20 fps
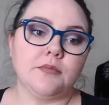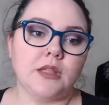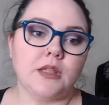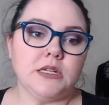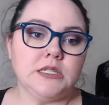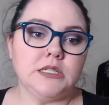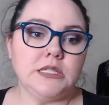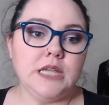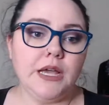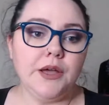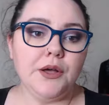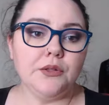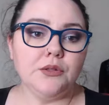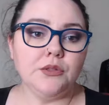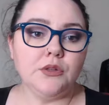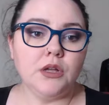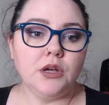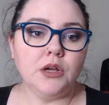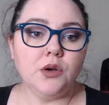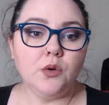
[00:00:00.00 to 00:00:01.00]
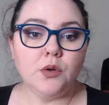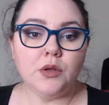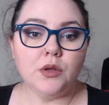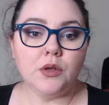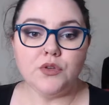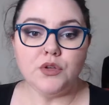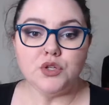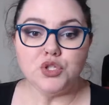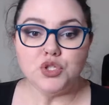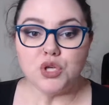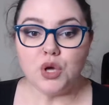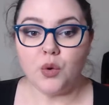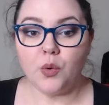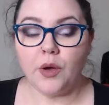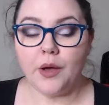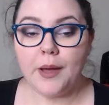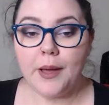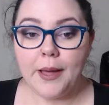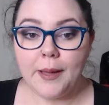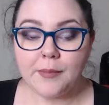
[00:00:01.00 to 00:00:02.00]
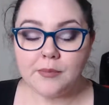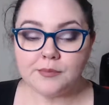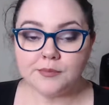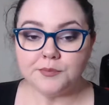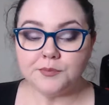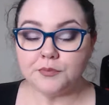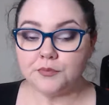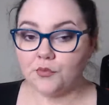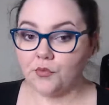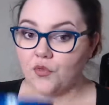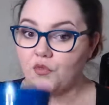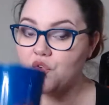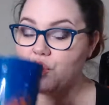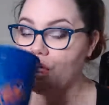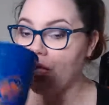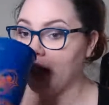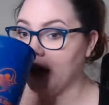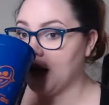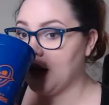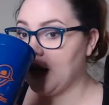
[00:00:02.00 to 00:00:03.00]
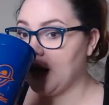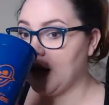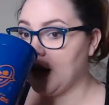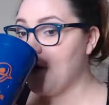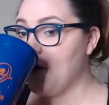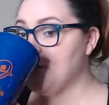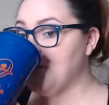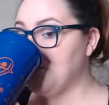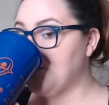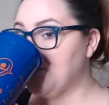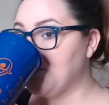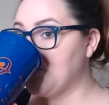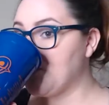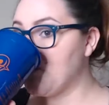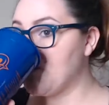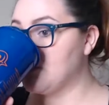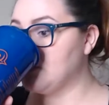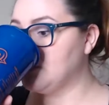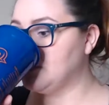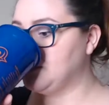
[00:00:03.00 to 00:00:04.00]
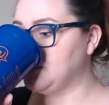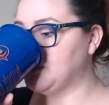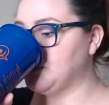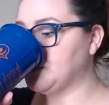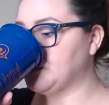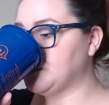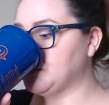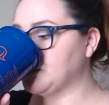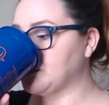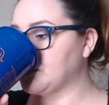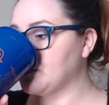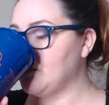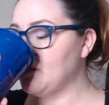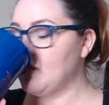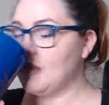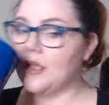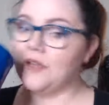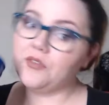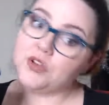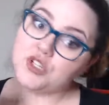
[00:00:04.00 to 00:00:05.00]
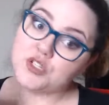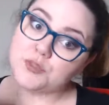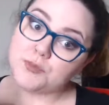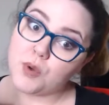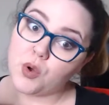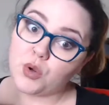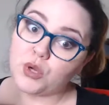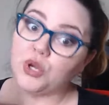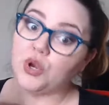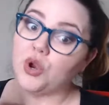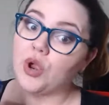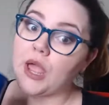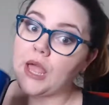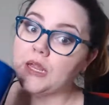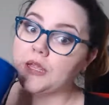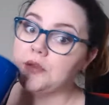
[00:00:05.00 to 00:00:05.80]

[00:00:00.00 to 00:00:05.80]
Say hello if you show up, if you're hanging out, if you're just poking your head